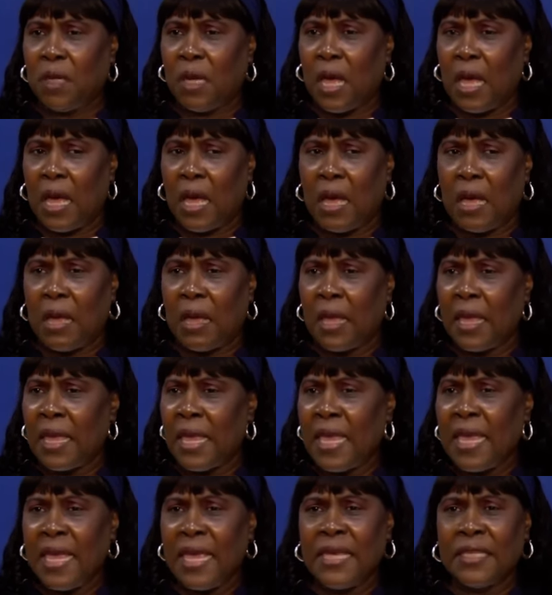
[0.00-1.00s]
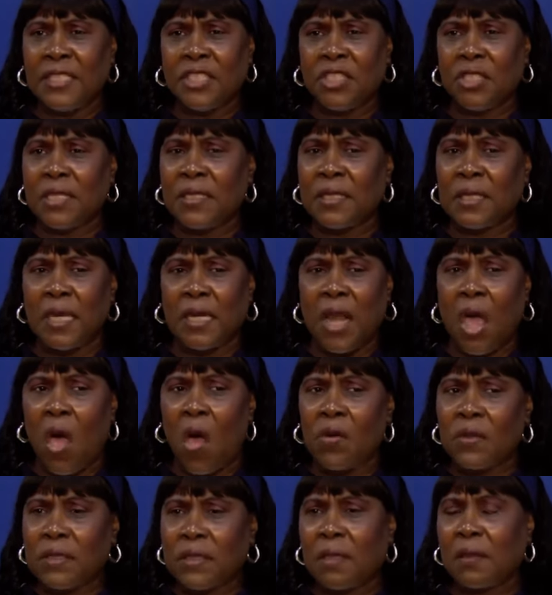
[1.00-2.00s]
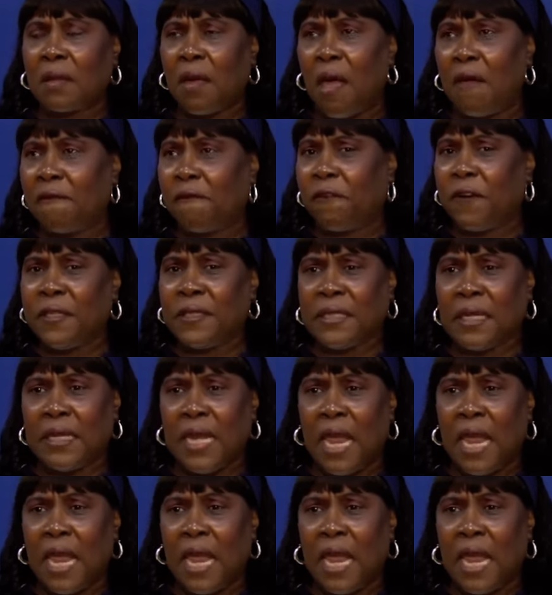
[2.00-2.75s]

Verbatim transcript: Uh, it's just an awesome conference, and